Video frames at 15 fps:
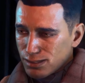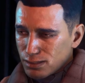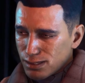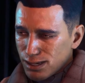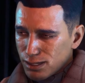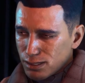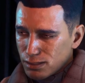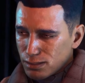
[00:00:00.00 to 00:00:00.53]

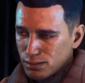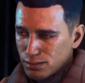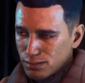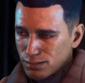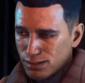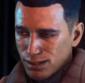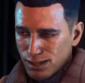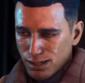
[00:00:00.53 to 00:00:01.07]
aside,
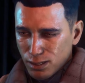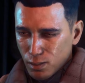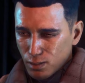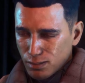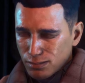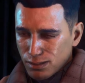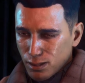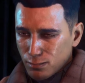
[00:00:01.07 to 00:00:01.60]
I
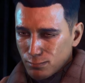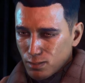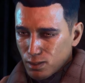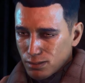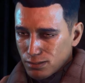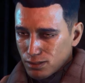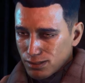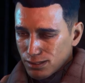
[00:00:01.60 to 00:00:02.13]
want this
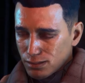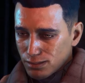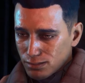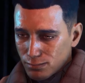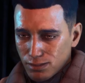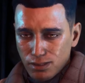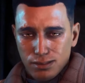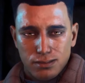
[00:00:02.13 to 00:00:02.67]
outpost just
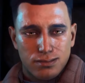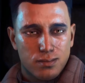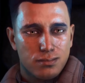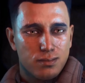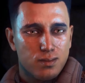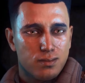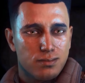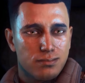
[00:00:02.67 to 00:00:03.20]
as much as you
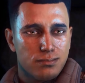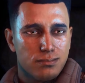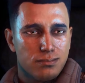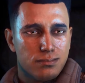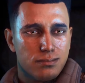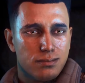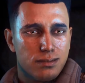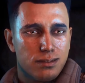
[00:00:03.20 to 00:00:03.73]
do.
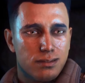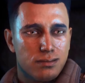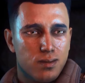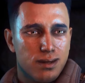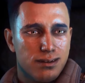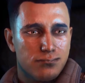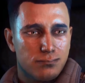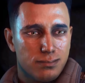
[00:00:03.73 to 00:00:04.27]
It will
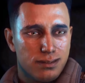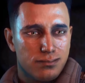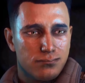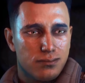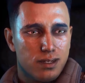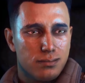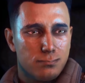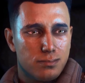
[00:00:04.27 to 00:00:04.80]
have my
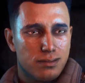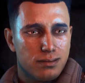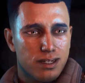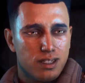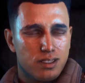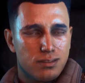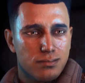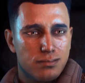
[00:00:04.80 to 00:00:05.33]
full
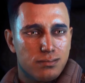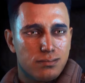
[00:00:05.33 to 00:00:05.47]
protection.